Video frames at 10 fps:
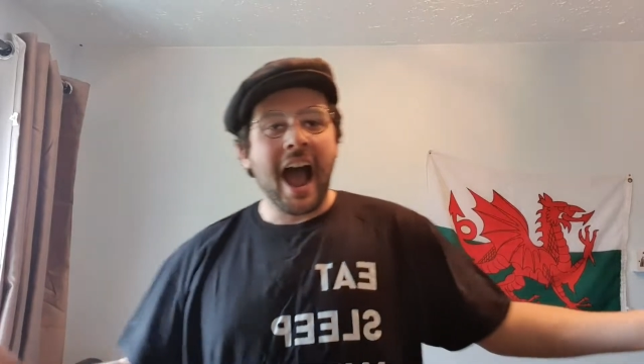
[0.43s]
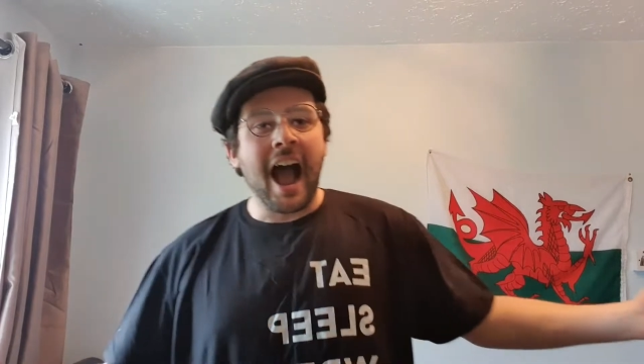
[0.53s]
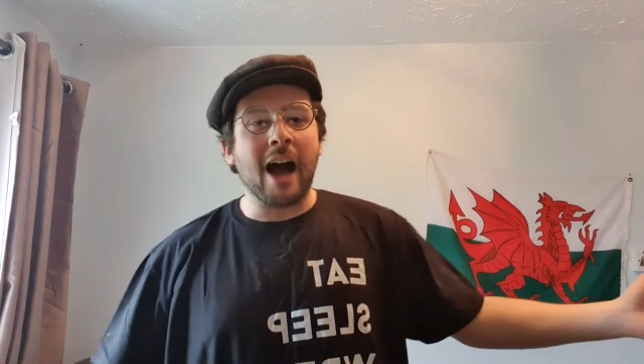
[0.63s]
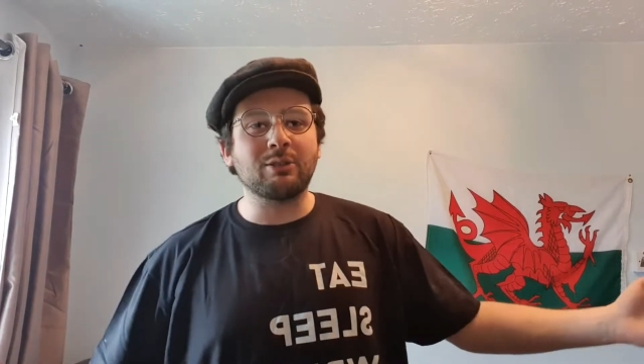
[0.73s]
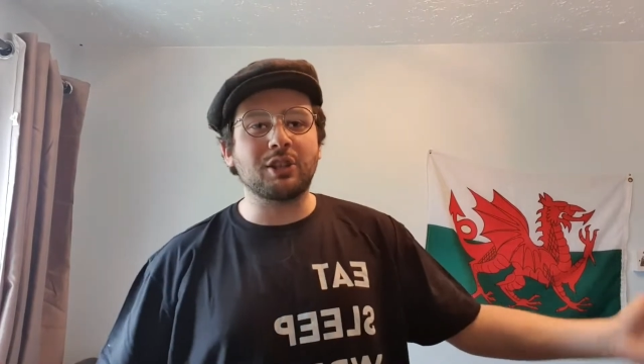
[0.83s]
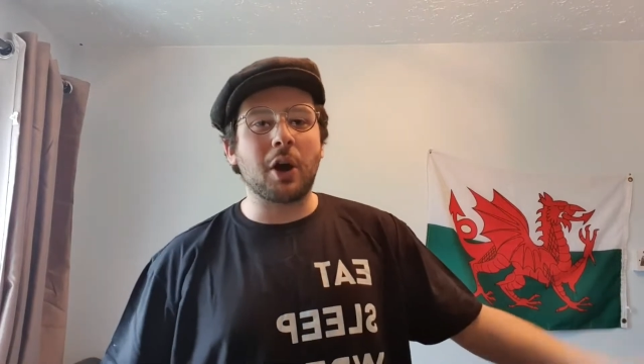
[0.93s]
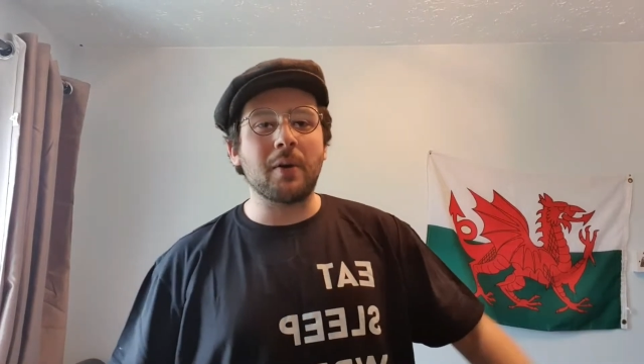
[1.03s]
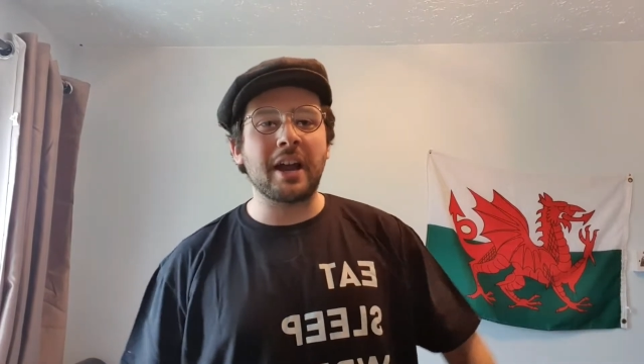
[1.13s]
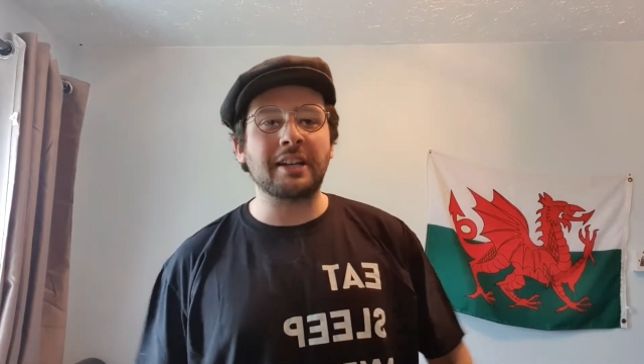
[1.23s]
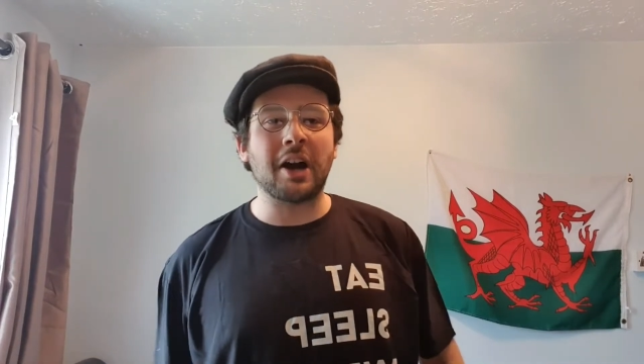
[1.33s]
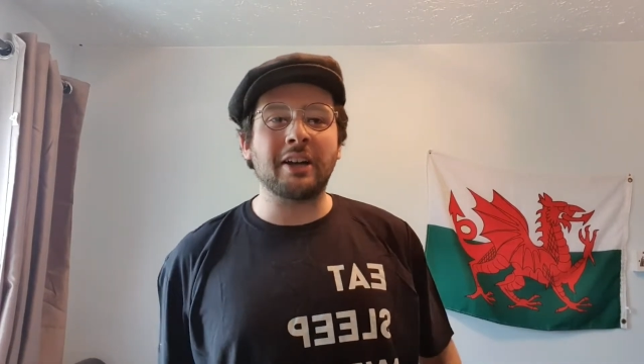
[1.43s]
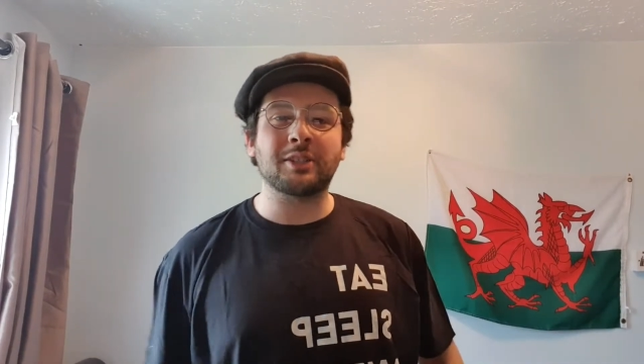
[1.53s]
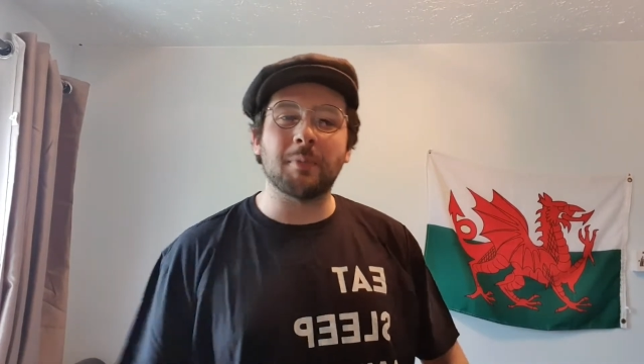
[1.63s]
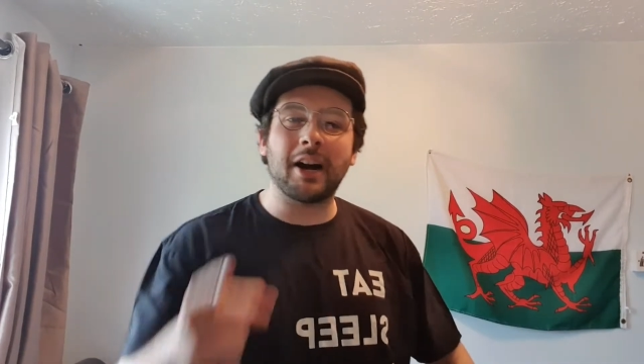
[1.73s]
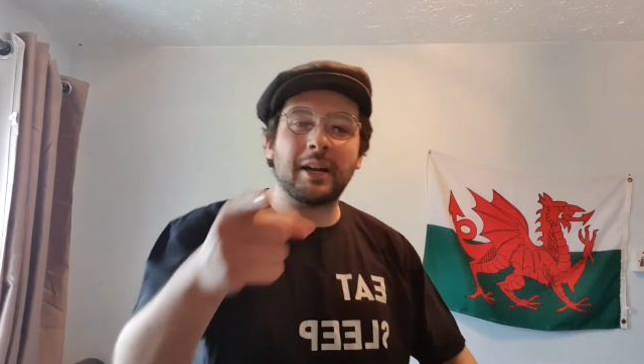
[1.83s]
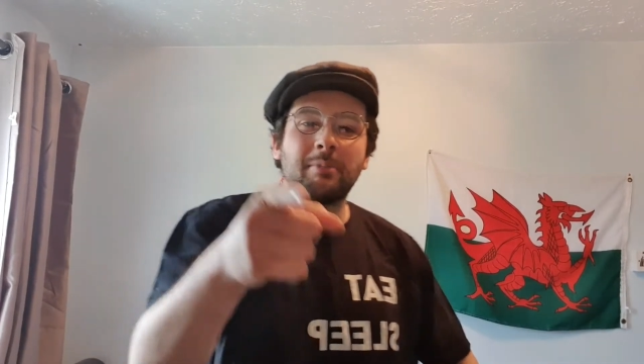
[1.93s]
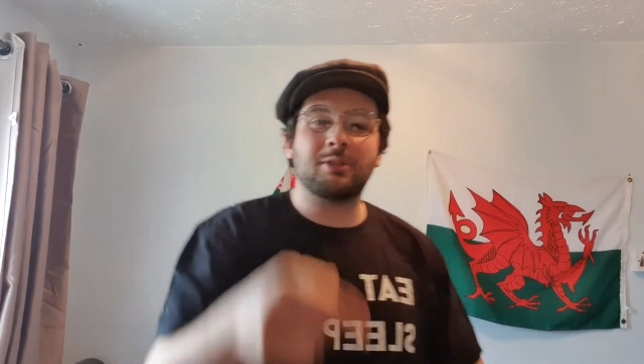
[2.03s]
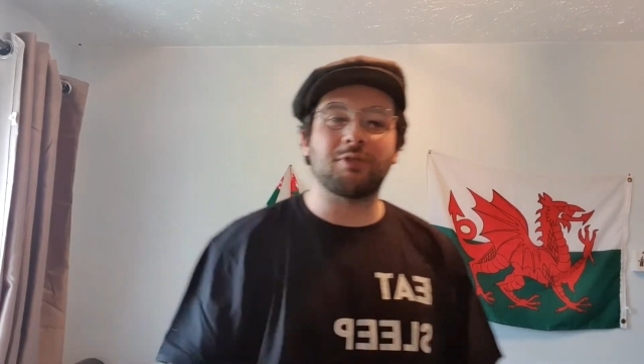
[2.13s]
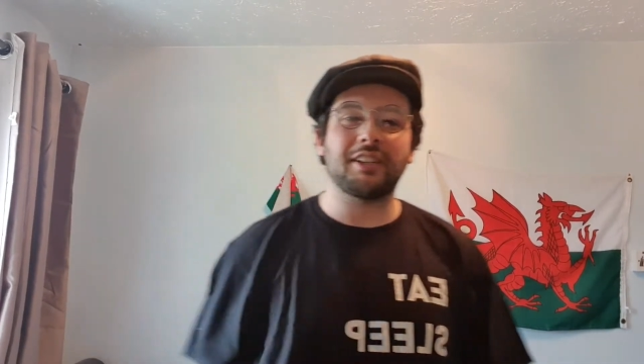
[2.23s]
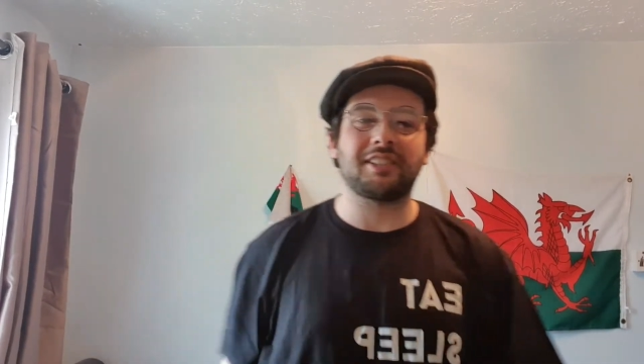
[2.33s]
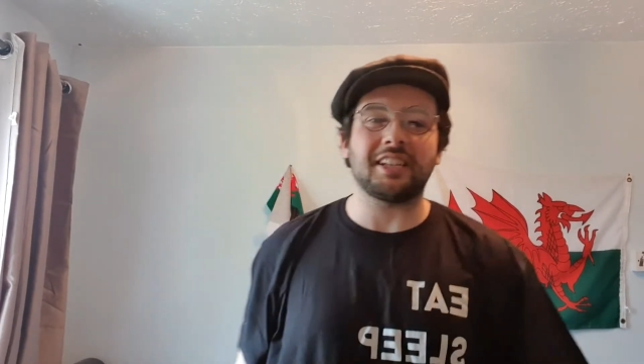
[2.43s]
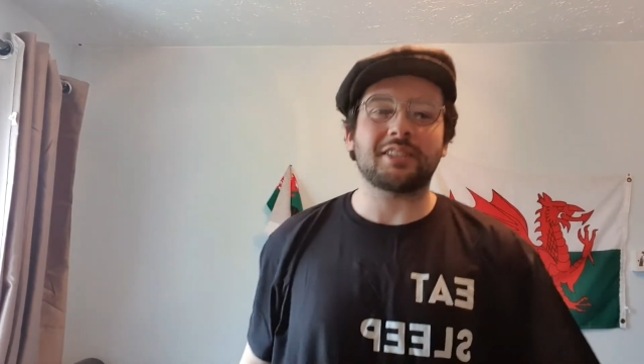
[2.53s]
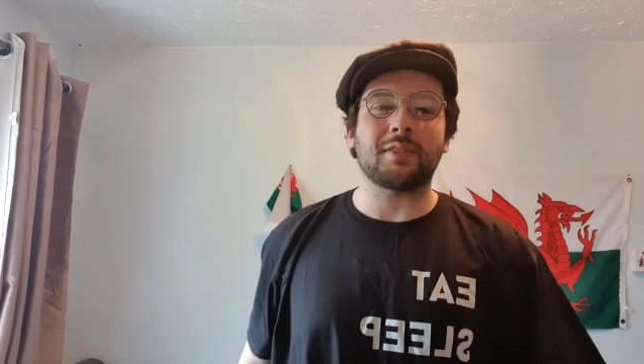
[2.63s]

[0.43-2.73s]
How's it going there guys? My name is Reese Deans